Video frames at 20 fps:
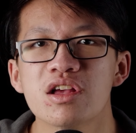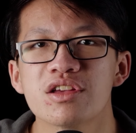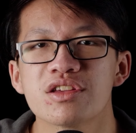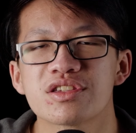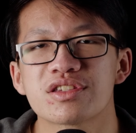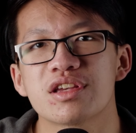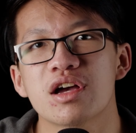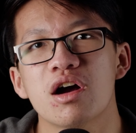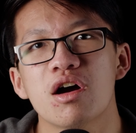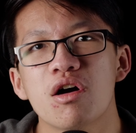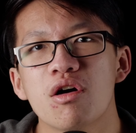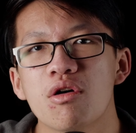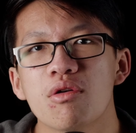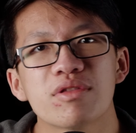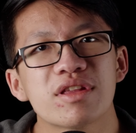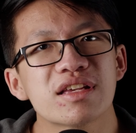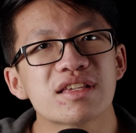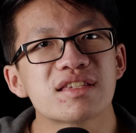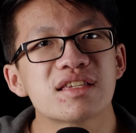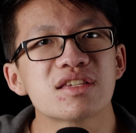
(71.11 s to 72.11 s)
So
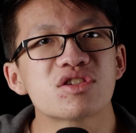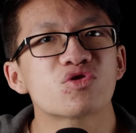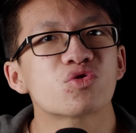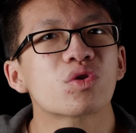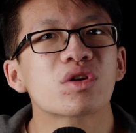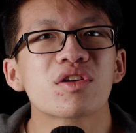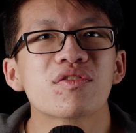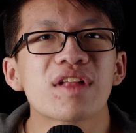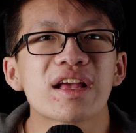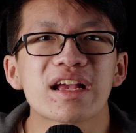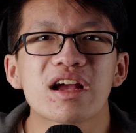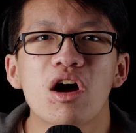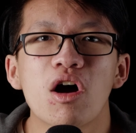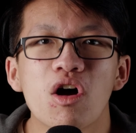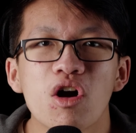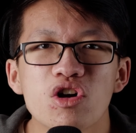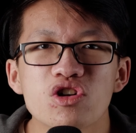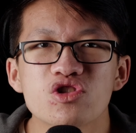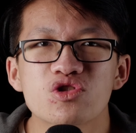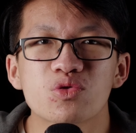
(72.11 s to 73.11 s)
this is sort of like a
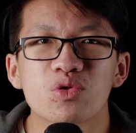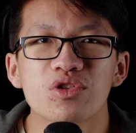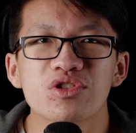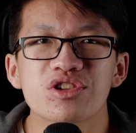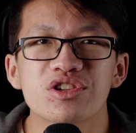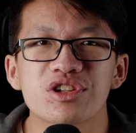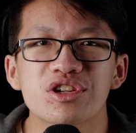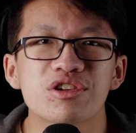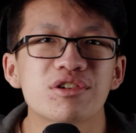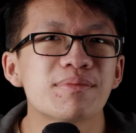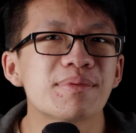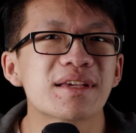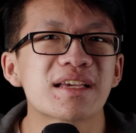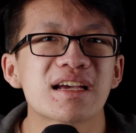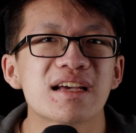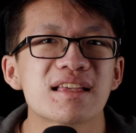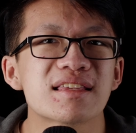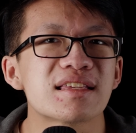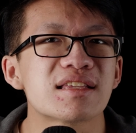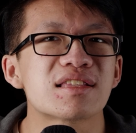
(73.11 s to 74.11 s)
hard tutorial to do
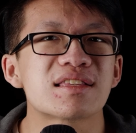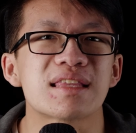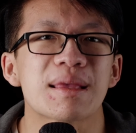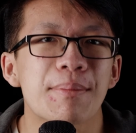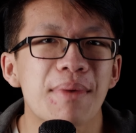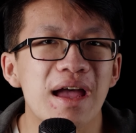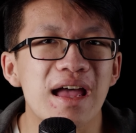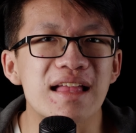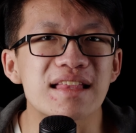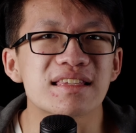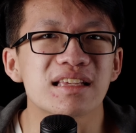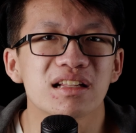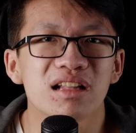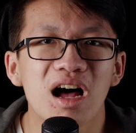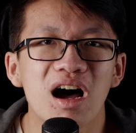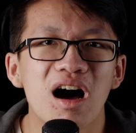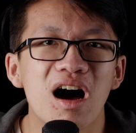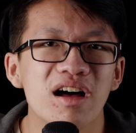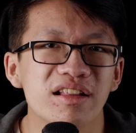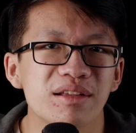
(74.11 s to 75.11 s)
because it depends a
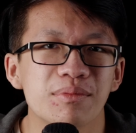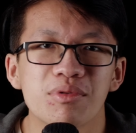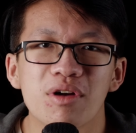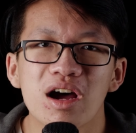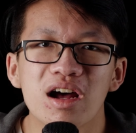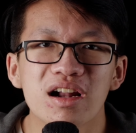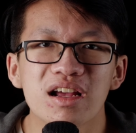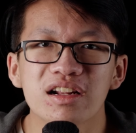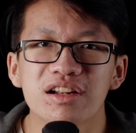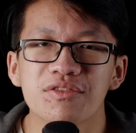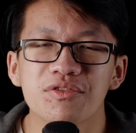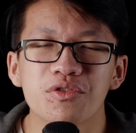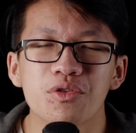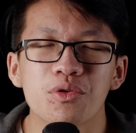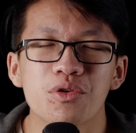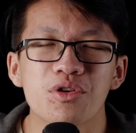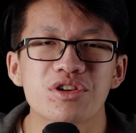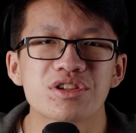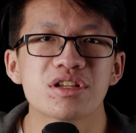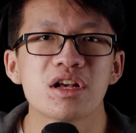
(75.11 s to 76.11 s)
lot on the product, of
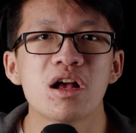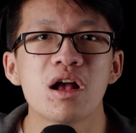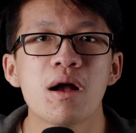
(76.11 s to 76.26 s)
course.